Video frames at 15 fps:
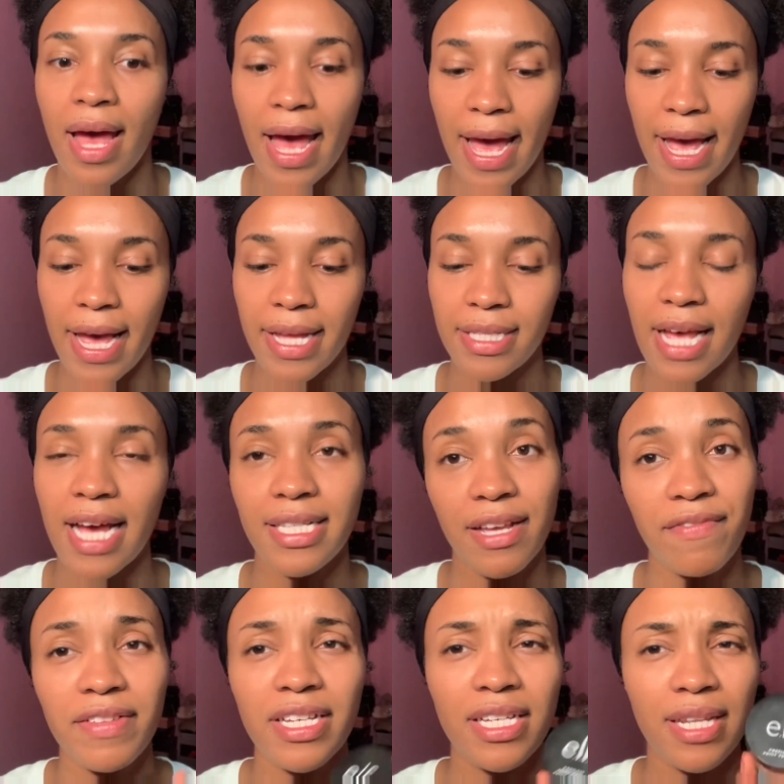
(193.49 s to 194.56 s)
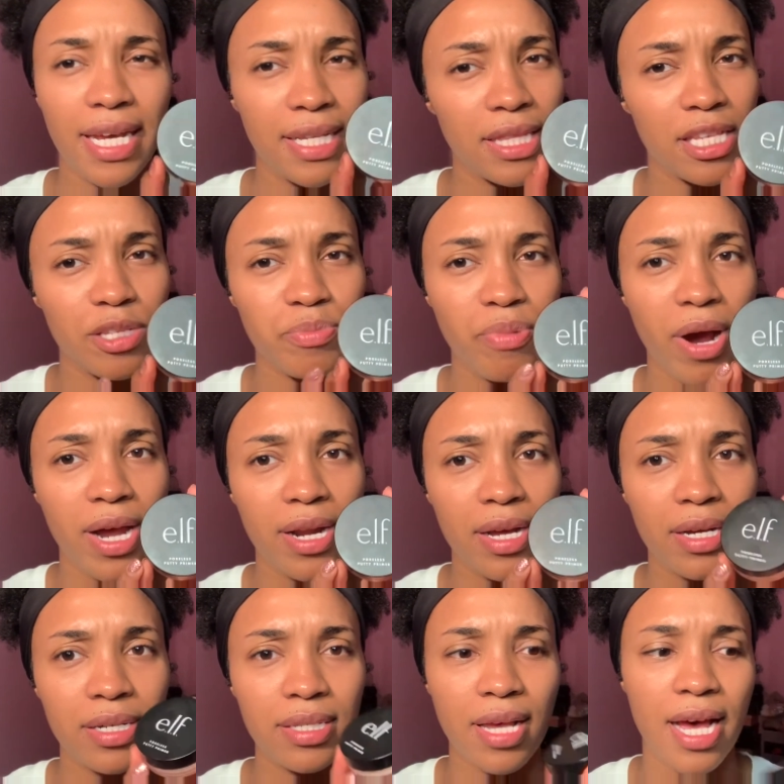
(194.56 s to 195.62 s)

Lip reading: And I definitely like this product.